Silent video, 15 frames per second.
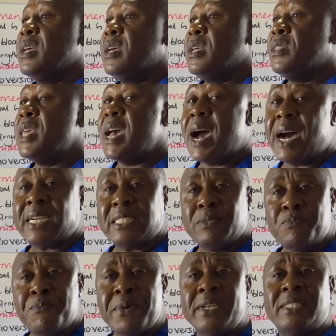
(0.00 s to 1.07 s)
the heart
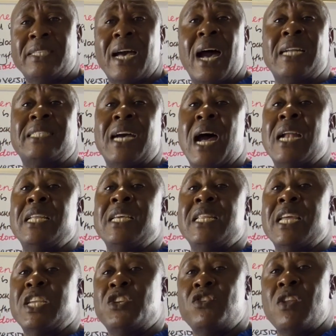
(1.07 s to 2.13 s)
beats at an
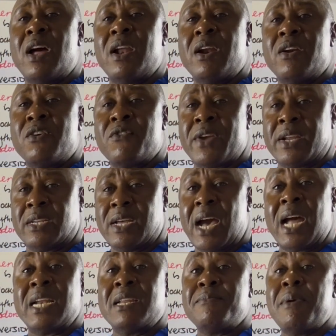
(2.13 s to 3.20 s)
irregular rate.
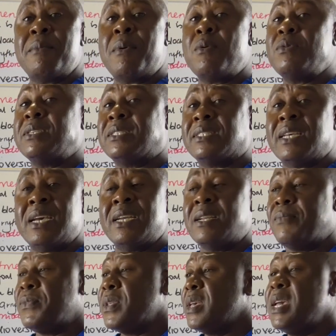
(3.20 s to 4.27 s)
And remember, we said
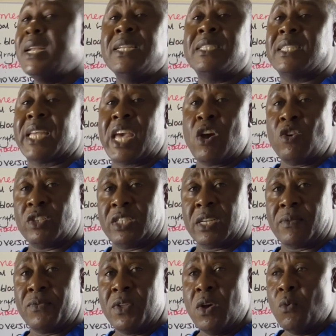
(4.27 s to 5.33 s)
it is chaotic.
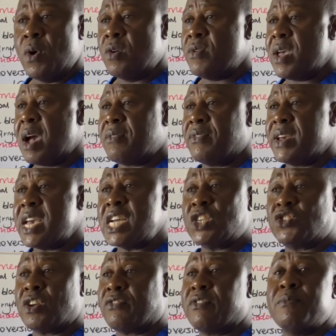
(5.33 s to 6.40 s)
When we have
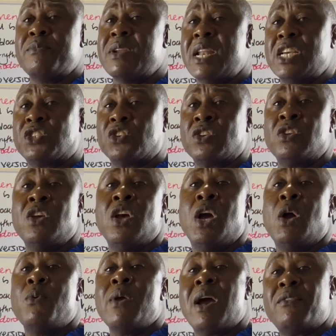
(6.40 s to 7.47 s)
atrial fibrillation,
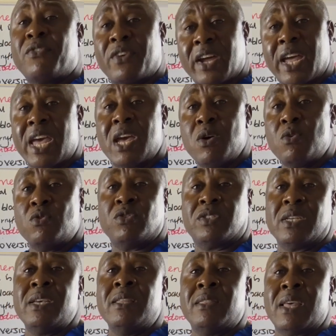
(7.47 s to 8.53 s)
we have chaos
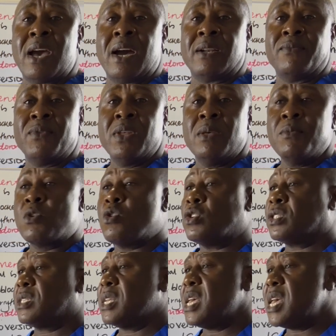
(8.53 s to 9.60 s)
in the heart
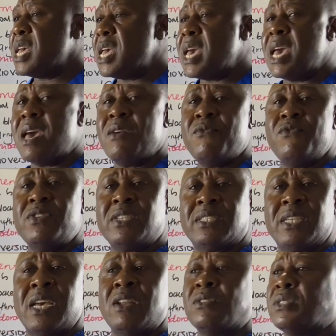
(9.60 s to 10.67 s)
because every
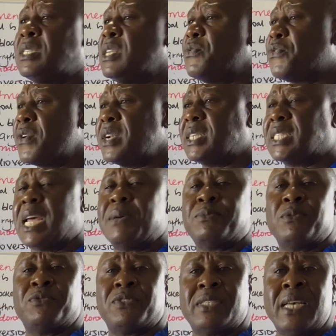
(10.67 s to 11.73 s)
cell, different types
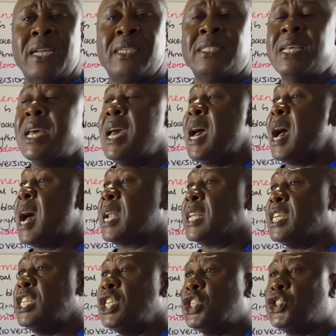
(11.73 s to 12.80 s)
of cells are
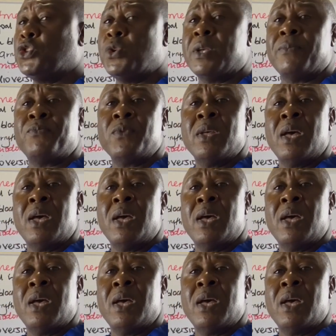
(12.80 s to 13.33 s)
issuing